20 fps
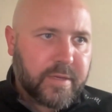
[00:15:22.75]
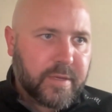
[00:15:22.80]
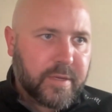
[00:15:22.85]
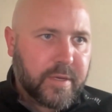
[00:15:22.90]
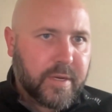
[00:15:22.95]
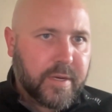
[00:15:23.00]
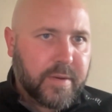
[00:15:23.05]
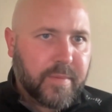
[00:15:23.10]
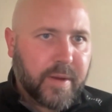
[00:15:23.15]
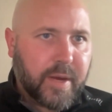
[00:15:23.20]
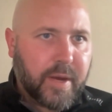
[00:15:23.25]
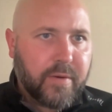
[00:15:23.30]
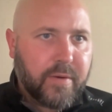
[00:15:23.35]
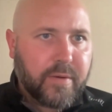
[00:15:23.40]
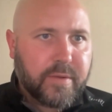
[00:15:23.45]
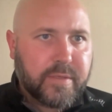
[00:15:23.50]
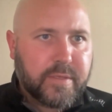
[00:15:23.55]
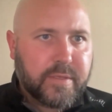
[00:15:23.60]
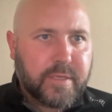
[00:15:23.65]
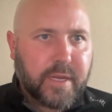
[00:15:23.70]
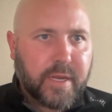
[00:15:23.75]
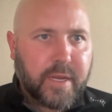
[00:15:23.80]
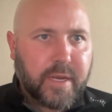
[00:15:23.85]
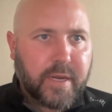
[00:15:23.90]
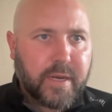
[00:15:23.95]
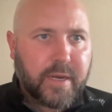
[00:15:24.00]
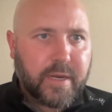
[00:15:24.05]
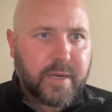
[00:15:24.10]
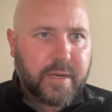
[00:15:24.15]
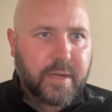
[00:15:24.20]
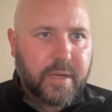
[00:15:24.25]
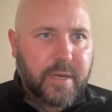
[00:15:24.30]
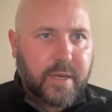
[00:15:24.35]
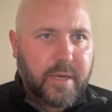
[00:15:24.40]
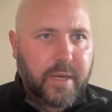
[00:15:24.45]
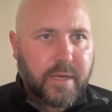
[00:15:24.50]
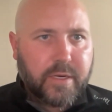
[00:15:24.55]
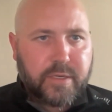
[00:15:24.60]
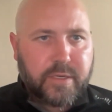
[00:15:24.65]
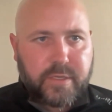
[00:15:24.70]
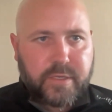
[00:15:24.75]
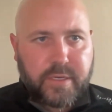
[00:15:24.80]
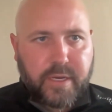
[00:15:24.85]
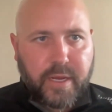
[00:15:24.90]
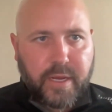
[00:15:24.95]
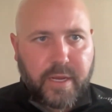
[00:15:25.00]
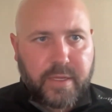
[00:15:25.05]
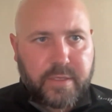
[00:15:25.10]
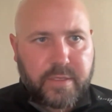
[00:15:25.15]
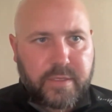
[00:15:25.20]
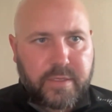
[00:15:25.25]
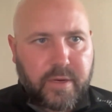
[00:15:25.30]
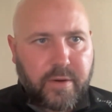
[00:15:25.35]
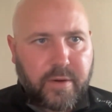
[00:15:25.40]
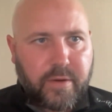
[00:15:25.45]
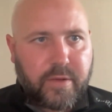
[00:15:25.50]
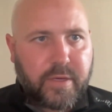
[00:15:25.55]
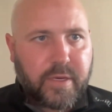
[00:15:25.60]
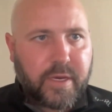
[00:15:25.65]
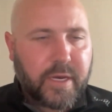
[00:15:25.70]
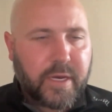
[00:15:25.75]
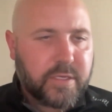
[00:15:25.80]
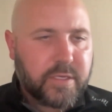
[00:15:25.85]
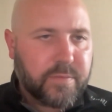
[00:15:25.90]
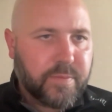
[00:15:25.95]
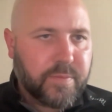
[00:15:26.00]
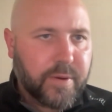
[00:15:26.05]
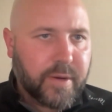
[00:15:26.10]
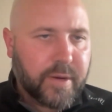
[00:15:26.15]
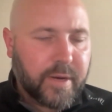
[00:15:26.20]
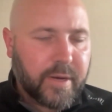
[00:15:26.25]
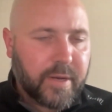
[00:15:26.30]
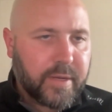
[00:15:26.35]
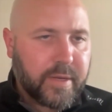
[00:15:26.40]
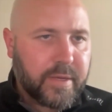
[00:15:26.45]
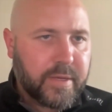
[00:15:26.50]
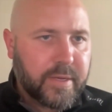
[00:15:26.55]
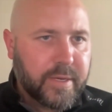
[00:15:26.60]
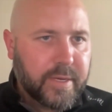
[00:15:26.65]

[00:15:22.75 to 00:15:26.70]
how to stand in your stance, how do you catch a puck,